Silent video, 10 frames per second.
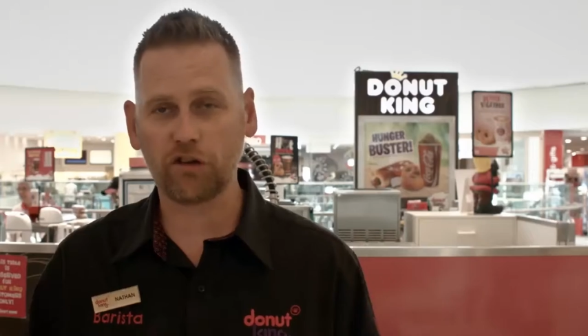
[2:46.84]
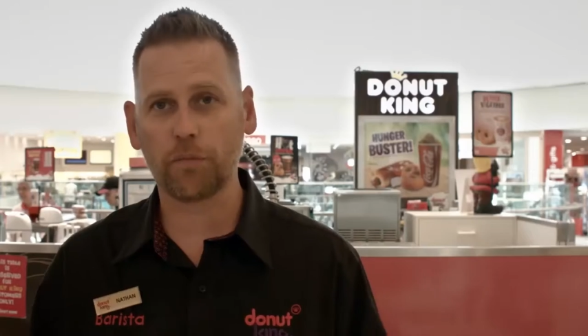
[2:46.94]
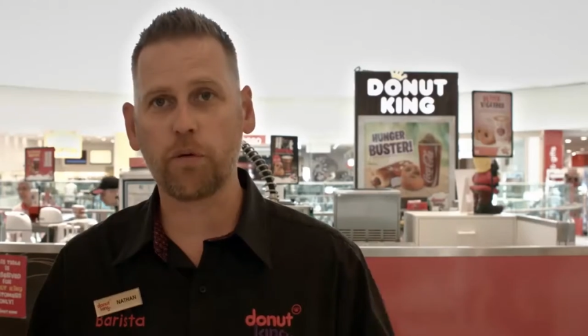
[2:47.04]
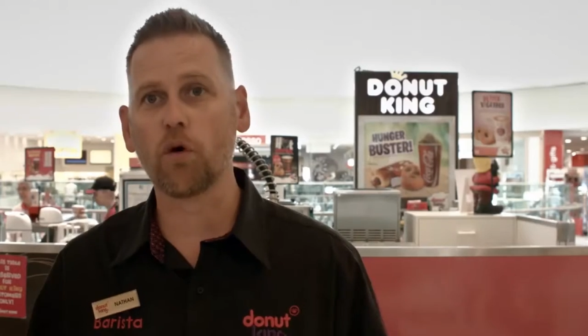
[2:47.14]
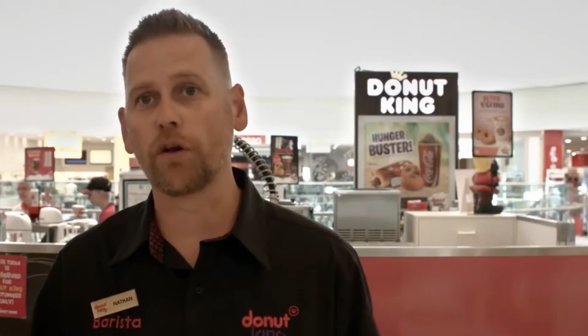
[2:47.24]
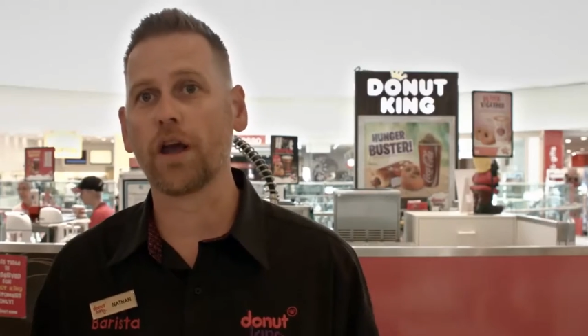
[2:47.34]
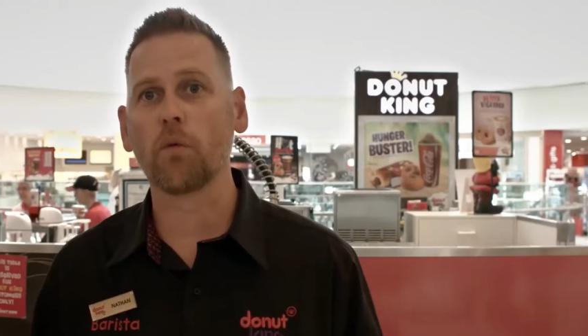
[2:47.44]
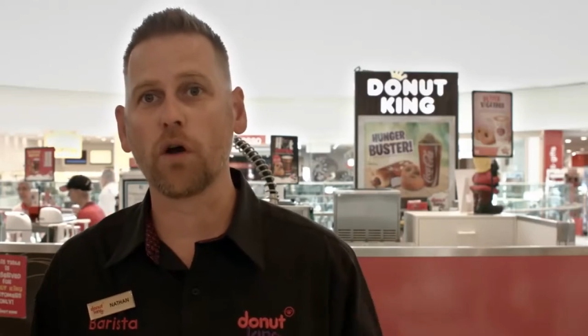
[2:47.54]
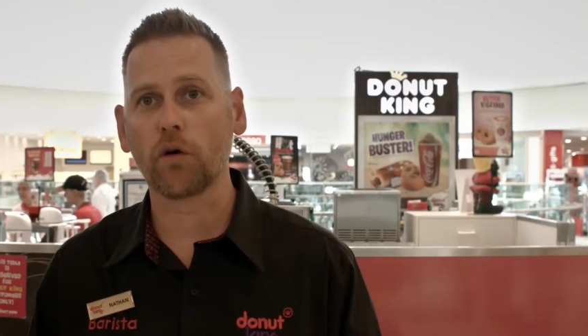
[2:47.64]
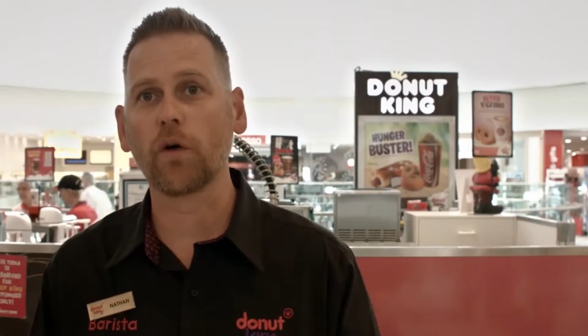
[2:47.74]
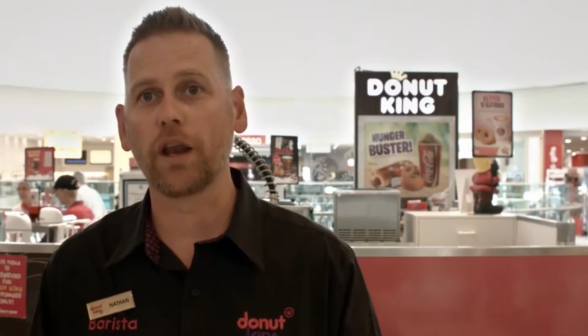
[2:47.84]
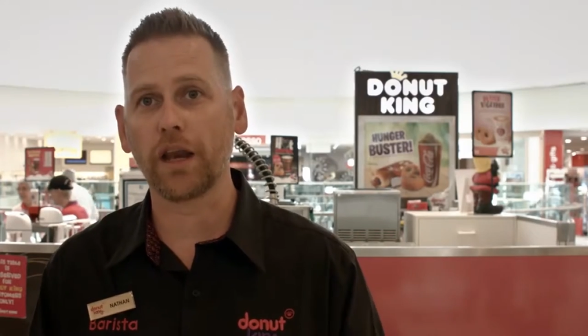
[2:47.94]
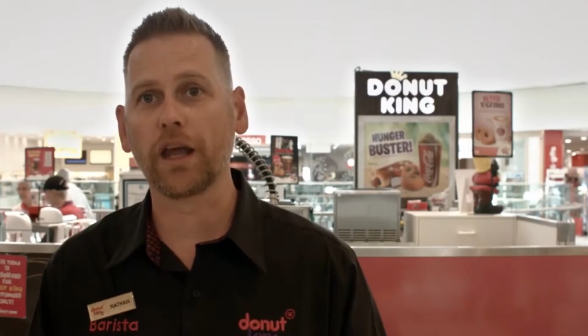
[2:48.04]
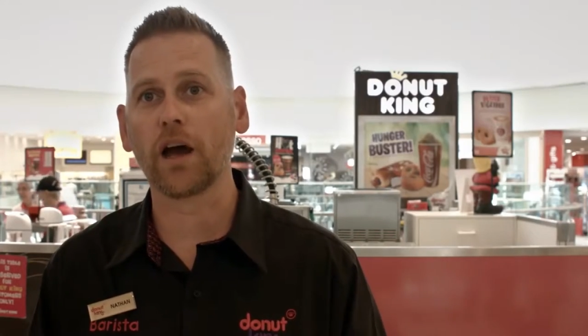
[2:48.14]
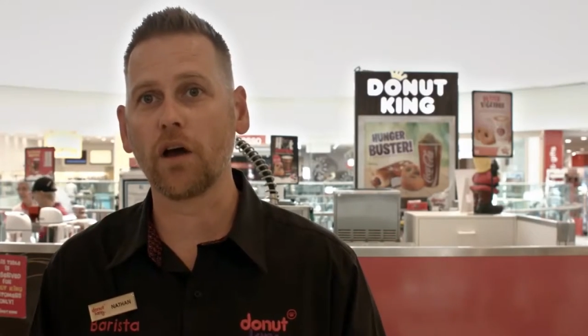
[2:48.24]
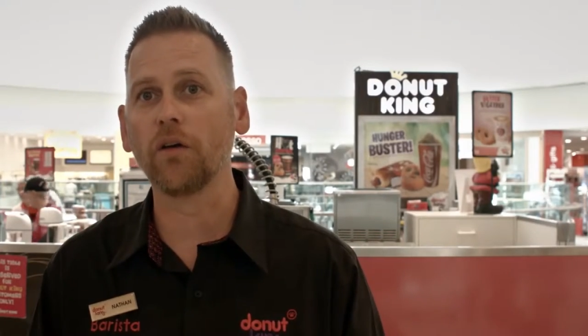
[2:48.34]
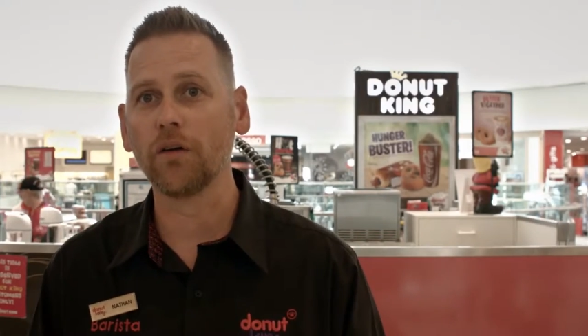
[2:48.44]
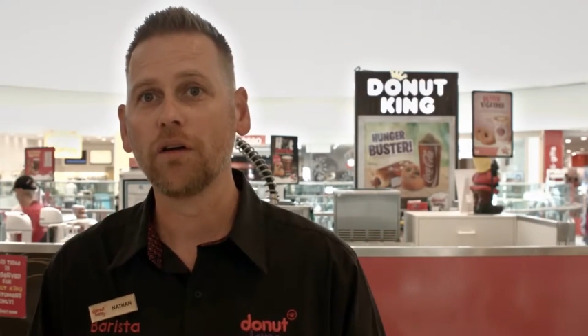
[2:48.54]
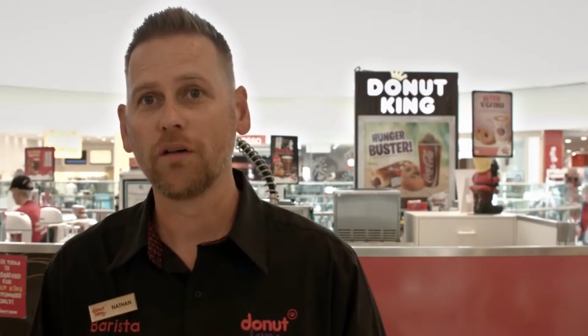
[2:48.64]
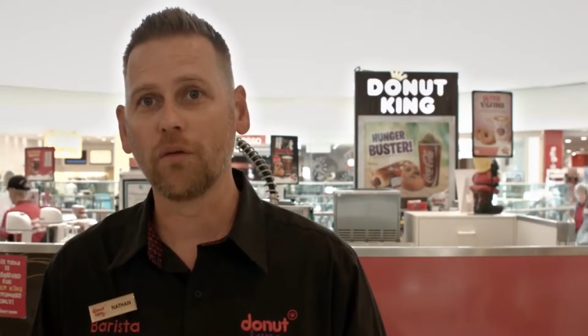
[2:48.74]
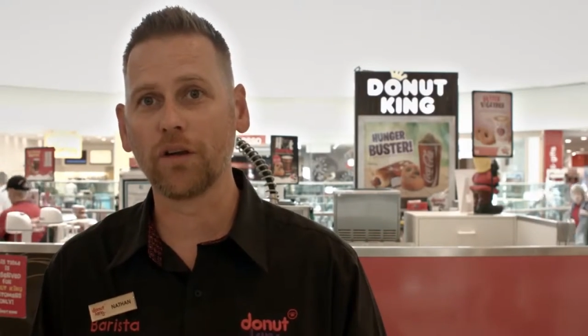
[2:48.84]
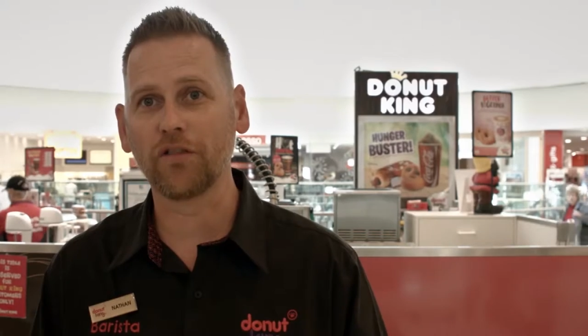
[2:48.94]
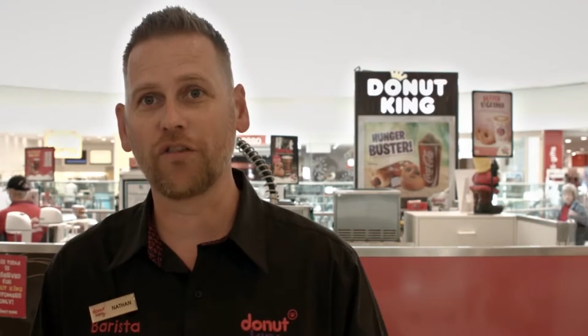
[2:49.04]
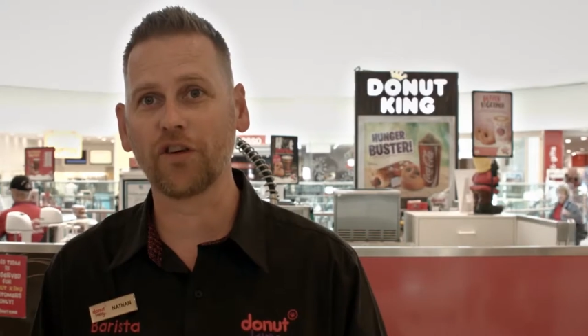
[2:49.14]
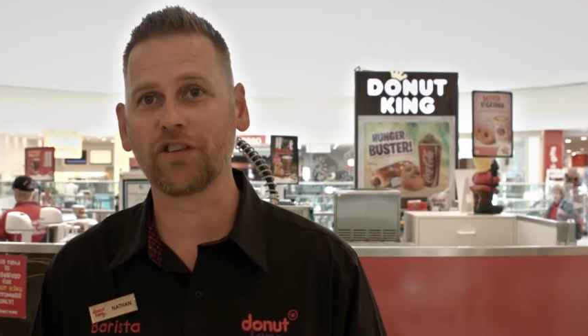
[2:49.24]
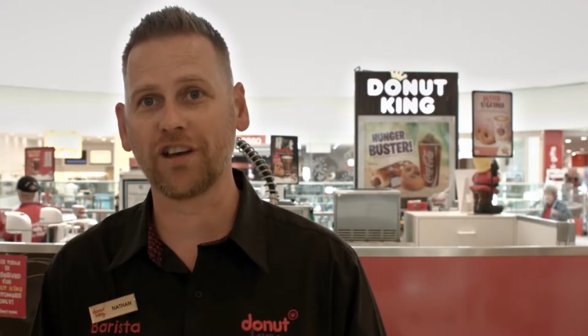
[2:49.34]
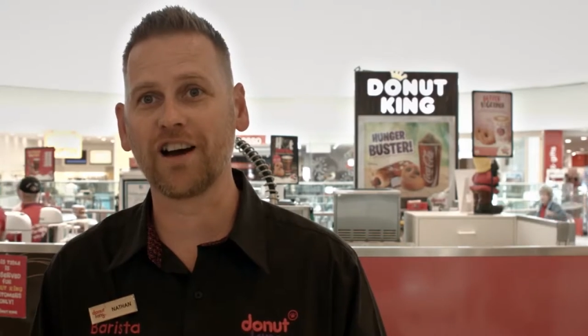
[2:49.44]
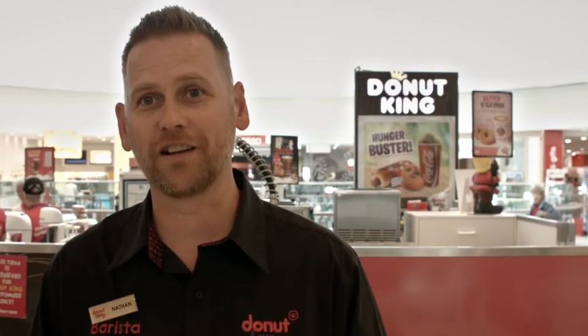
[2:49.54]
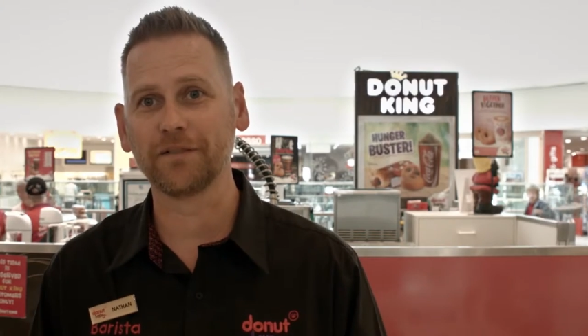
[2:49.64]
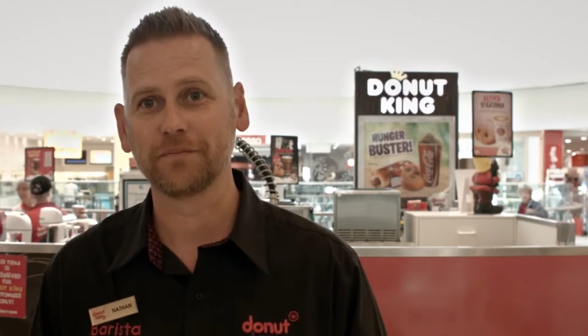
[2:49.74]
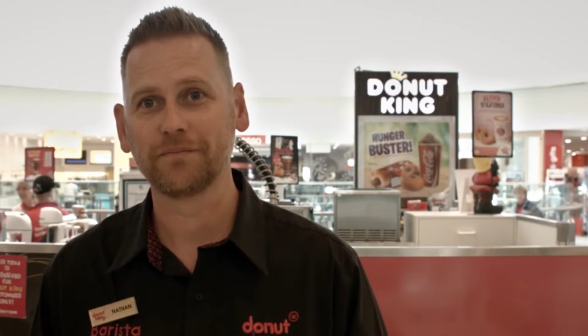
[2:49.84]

your support network ready to go when you first start.